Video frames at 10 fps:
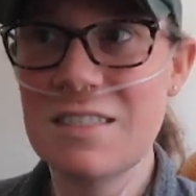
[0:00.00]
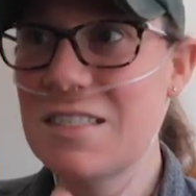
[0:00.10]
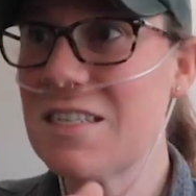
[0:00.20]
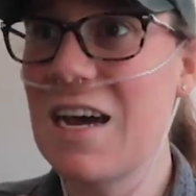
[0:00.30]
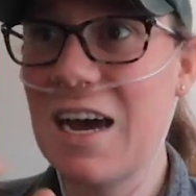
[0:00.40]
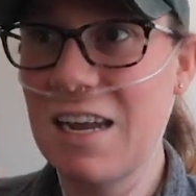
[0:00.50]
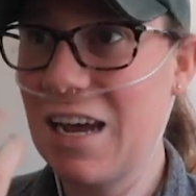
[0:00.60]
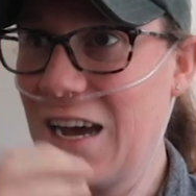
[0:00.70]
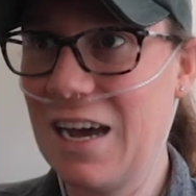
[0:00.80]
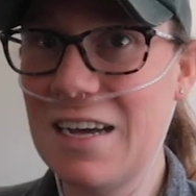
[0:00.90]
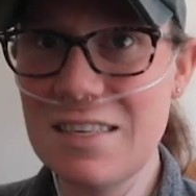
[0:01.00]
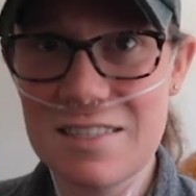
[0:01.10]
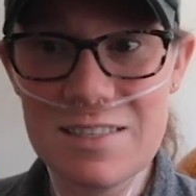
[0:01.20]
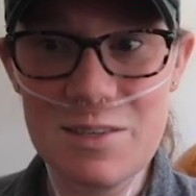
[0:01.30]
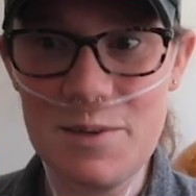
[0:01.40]
not
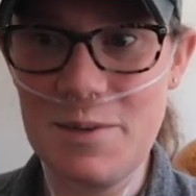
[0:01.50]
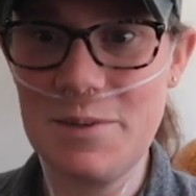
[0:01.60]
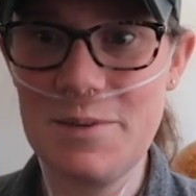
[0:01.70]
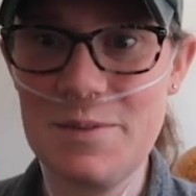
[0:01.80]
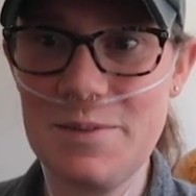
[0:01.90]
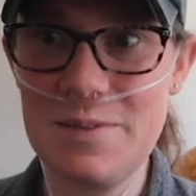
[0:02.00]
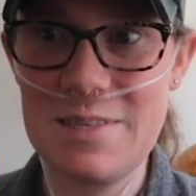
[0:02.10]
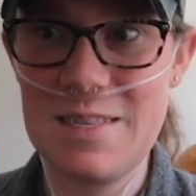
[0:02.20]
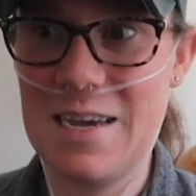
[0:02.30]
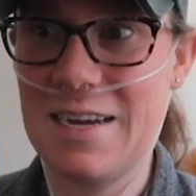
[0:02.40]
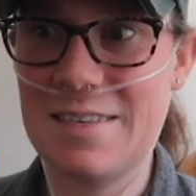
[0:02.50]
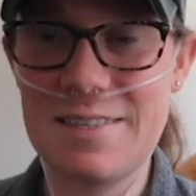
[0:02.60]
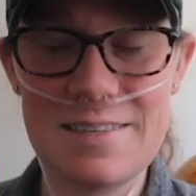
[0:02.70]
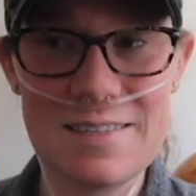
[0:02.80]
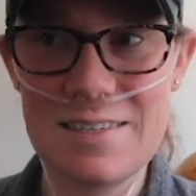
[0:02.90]
hot, so
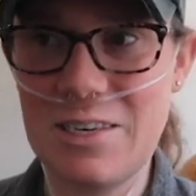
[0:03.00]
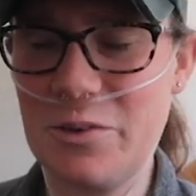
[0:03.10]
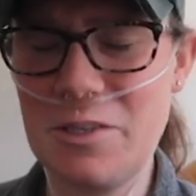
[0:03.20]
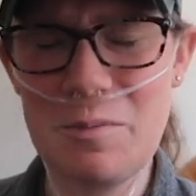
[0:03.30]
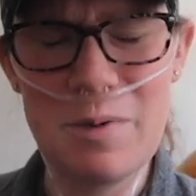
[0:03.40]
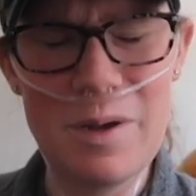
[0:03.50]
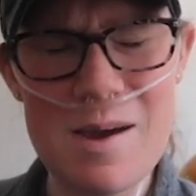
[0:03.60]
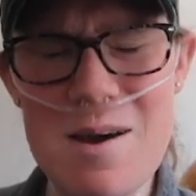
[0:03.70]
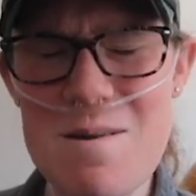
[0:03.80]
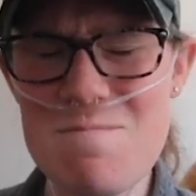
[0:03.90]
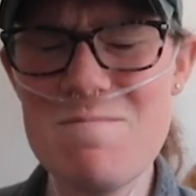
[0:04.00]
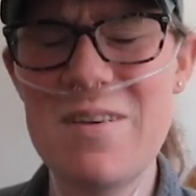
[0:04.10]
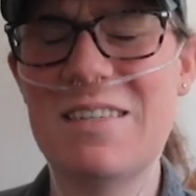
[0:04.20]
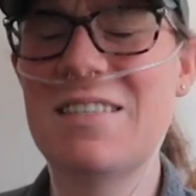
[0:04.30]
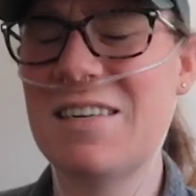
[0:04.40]
that's going to be
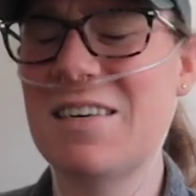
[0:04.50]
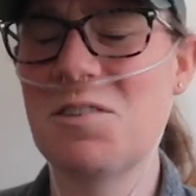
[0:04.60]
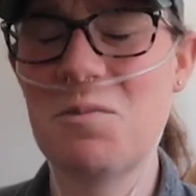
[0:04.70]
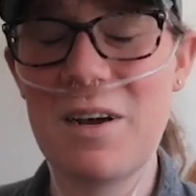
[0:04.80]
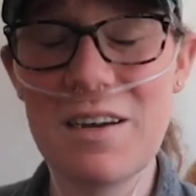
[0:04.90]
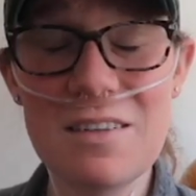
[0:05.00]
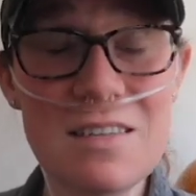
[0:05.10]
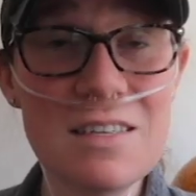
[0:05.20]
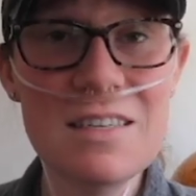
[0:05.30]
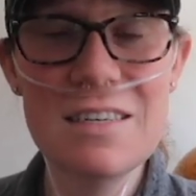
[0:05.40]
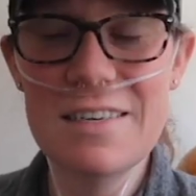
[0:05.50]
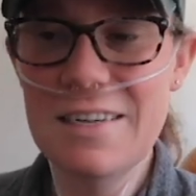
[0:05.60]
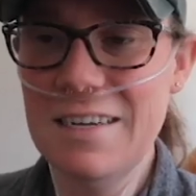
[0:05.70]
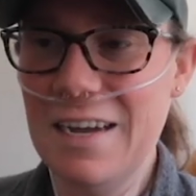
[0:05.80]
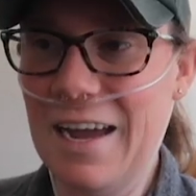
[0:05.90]
amazing as well.
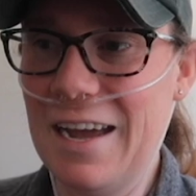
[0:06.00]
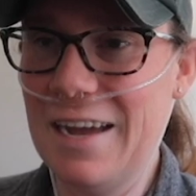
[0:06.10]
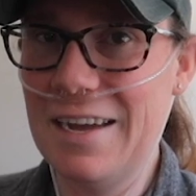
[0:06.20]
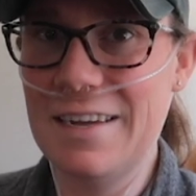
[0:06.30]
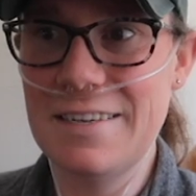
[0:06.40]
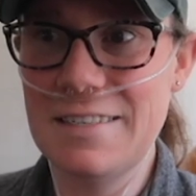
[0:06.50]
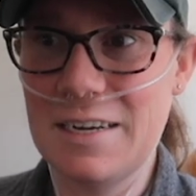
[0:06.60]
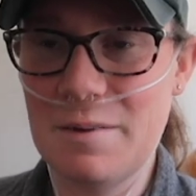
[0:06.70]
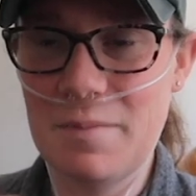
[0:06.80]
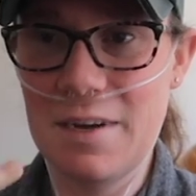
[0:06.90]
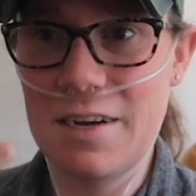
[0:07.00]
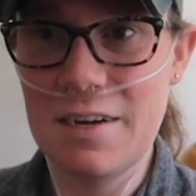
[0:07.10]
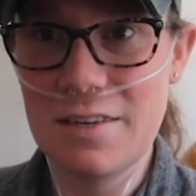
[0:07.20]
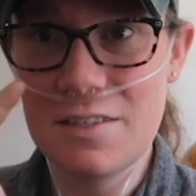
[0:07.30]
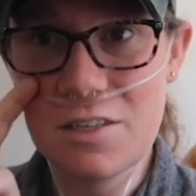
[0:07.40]
And I'm
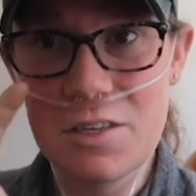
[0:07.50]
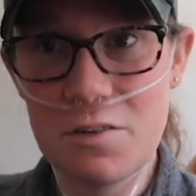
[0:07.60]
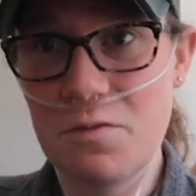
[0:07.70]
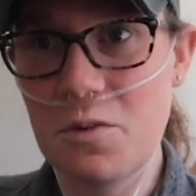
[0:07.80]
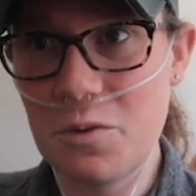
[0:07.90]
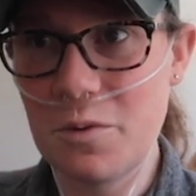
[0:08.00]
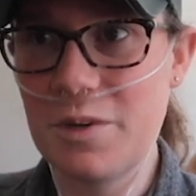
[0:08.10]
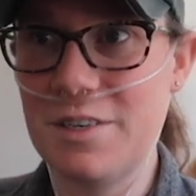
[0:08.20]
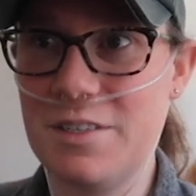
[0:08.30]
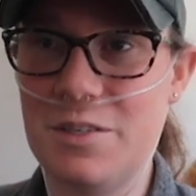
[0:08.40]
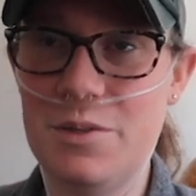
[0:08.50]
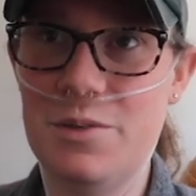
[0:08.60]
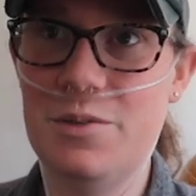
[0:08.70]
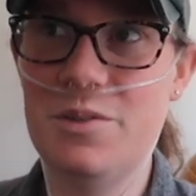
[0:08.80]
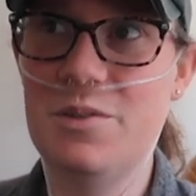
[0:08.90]
uh, looking forward
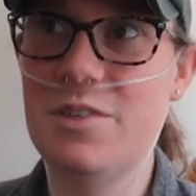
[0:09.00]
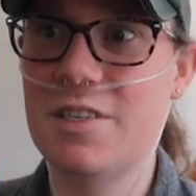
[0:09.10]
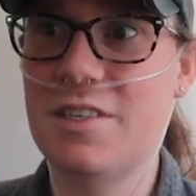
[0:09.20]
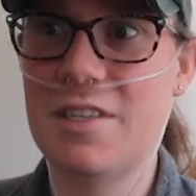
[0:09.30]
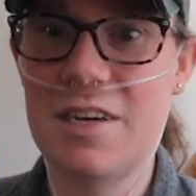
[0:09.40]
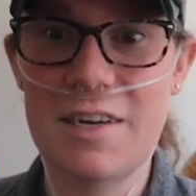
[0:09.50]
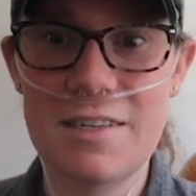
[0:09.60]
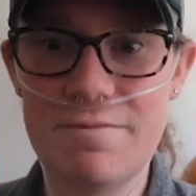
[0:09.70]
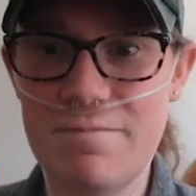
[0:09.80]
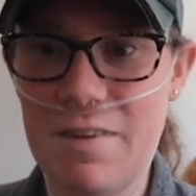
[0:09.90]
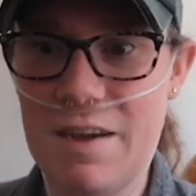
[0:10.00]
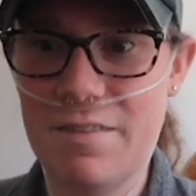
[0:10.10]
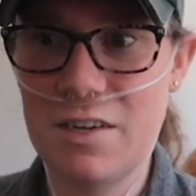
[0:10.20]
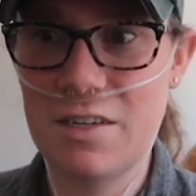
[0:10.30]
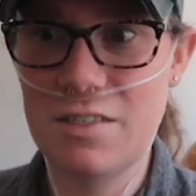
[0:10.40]
to just uh,
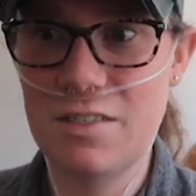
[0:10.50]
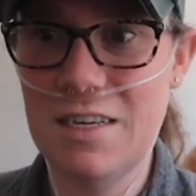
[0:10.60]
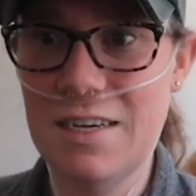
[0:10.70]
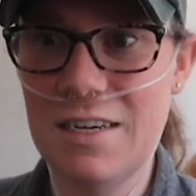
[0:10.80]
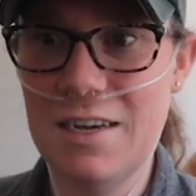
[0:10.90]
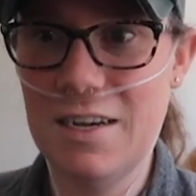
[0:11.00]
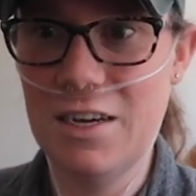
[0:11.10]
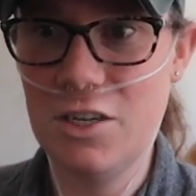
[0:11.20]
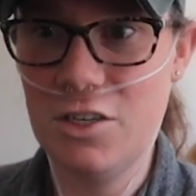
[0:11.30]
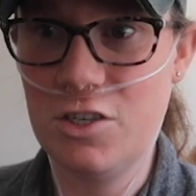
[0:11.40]
having a, a,